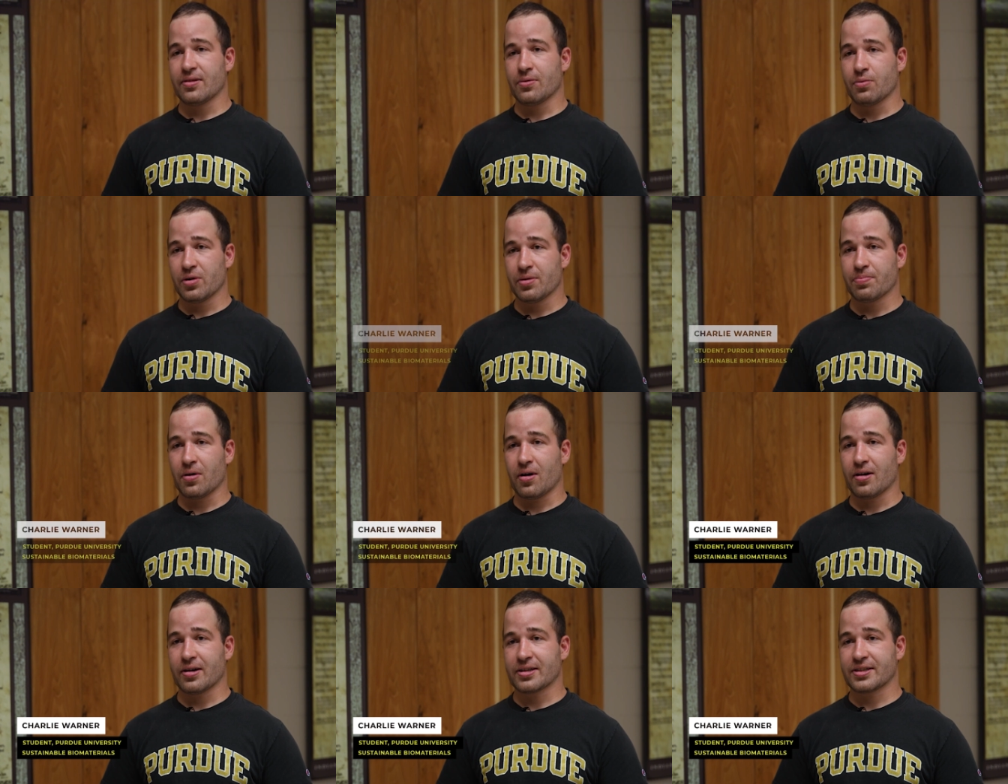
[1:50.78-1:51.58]
The wood
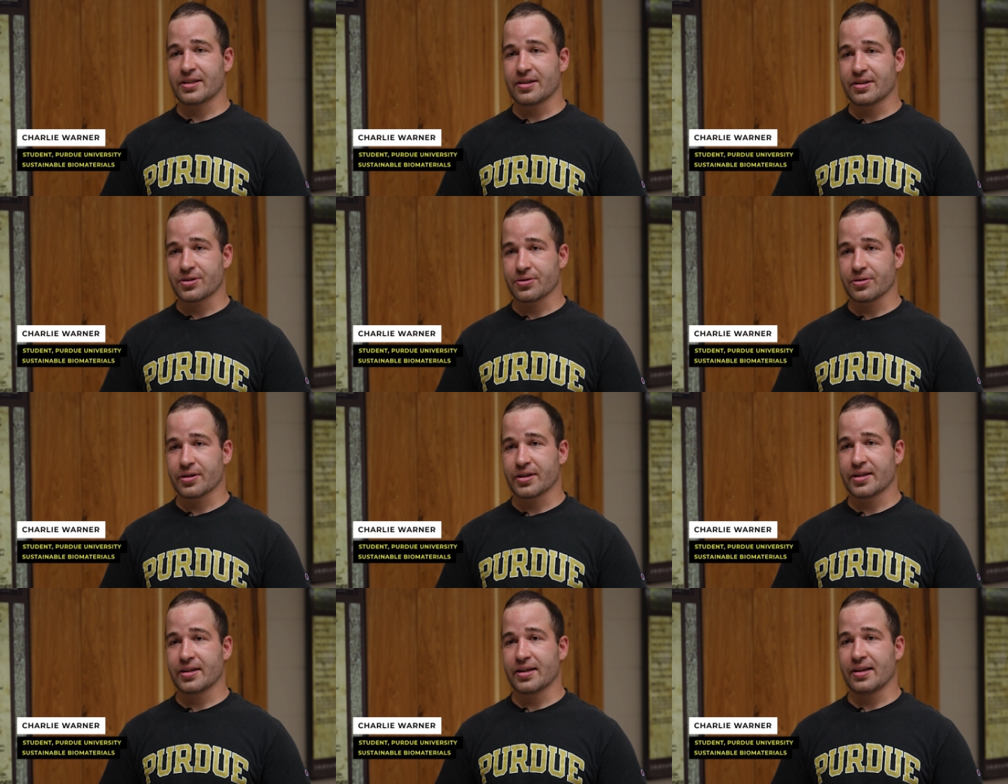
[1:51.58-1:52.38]
products
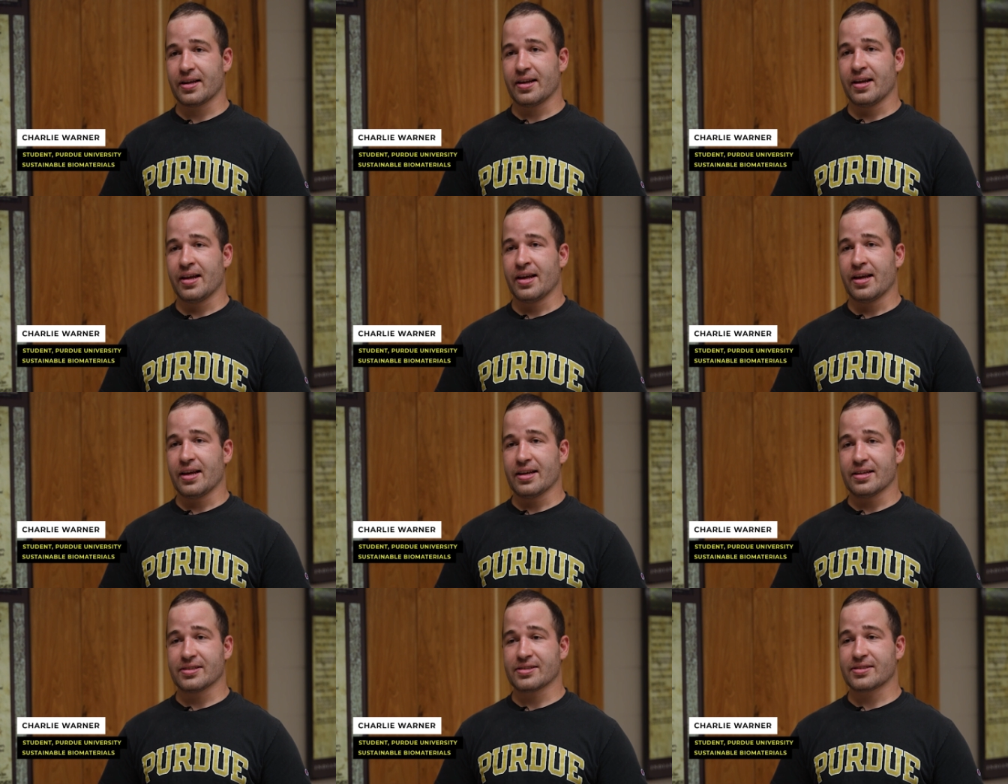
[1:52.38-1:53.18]
industry
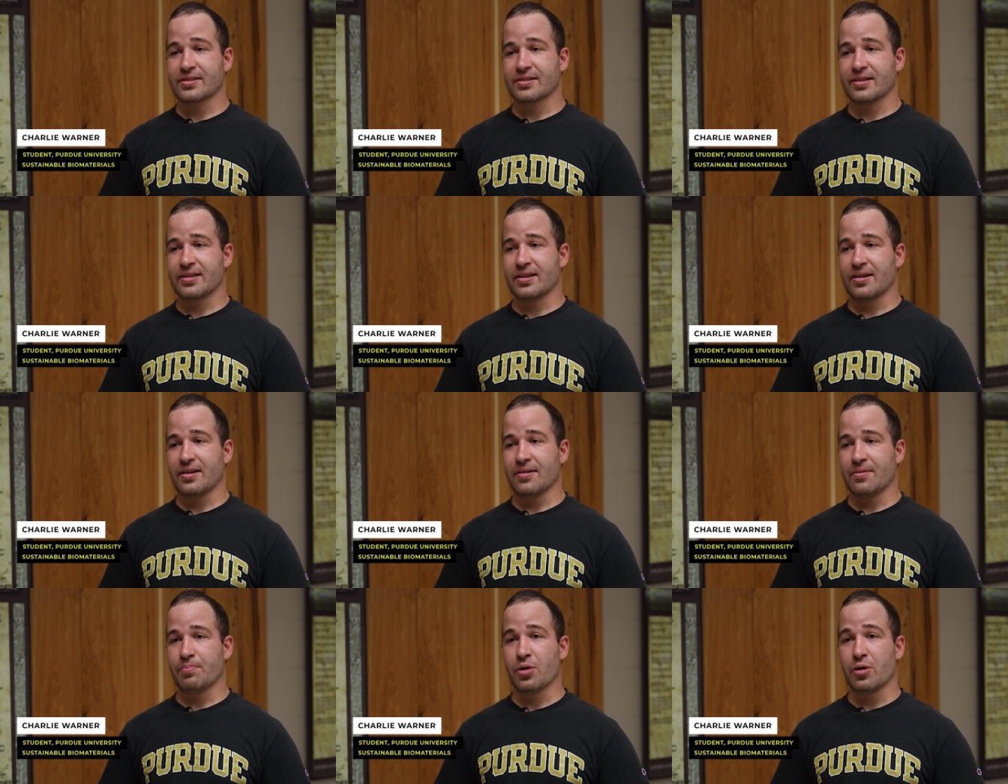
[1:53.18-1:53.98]
is
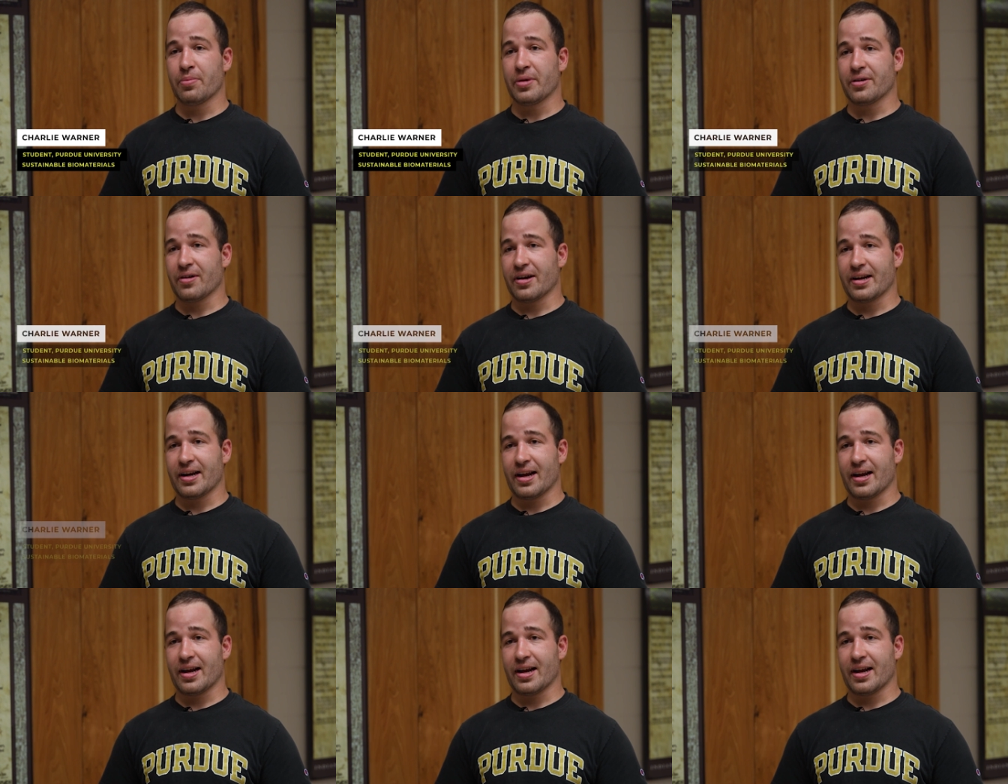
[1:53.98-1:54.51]
booming right